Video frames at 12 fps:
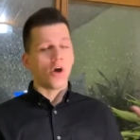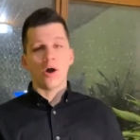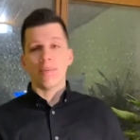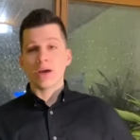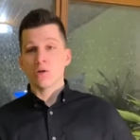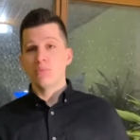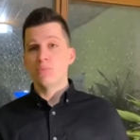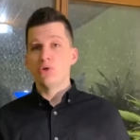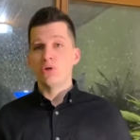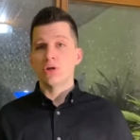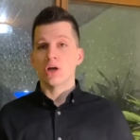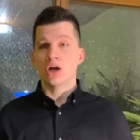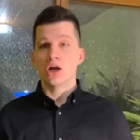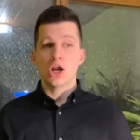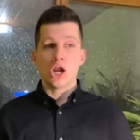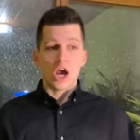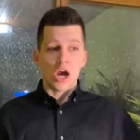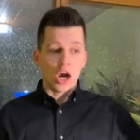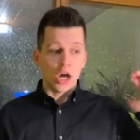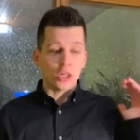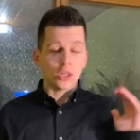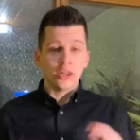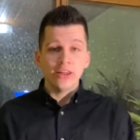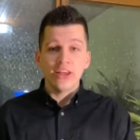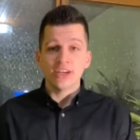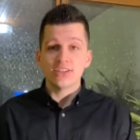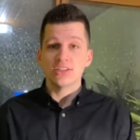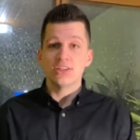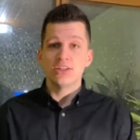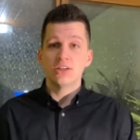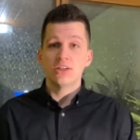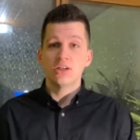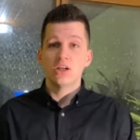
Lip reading: on my computer a list